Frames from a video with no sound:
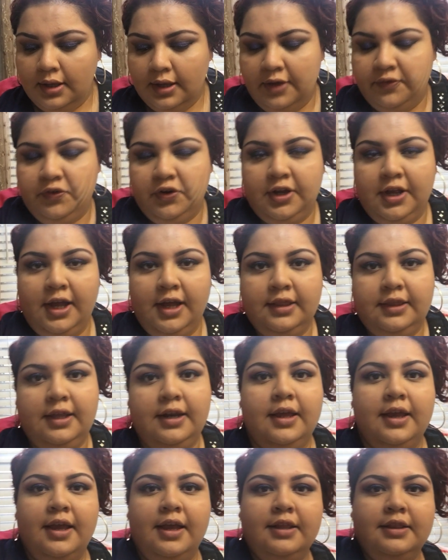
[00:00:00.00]
I forgot that
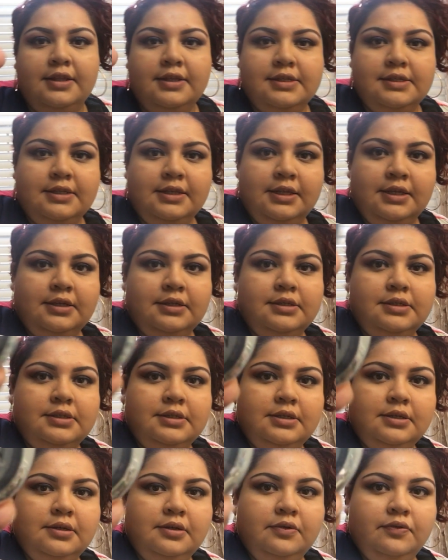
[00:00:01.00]
I had this
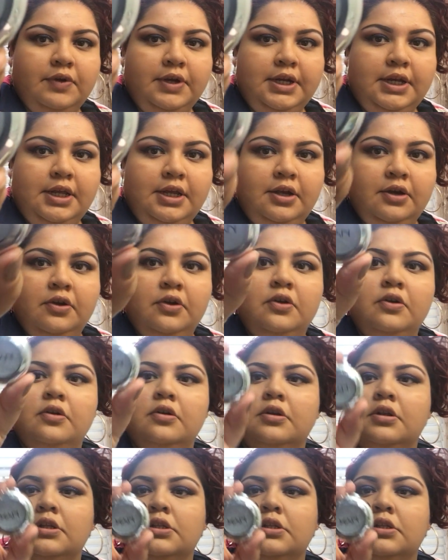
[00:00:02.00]
NYX right here.